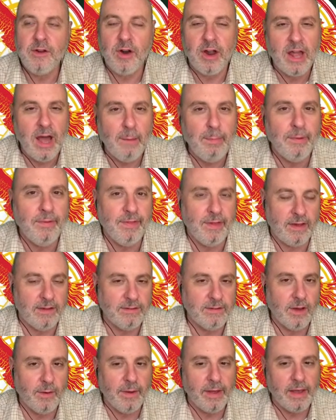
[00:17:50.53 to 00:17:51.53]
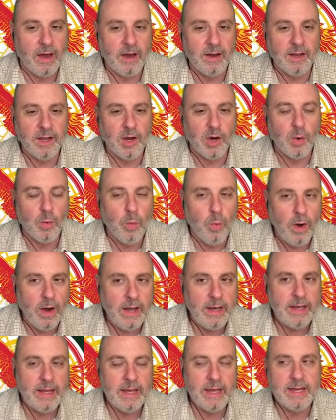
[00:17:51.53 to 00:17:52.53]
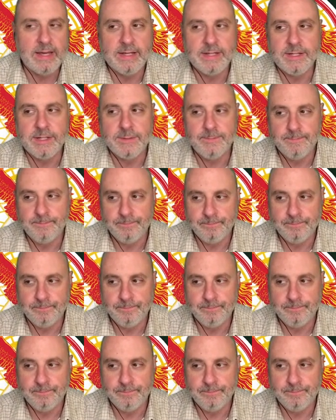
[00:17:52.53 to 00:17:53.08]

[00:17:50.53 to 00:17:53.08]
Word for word: are a couple things going on here. One is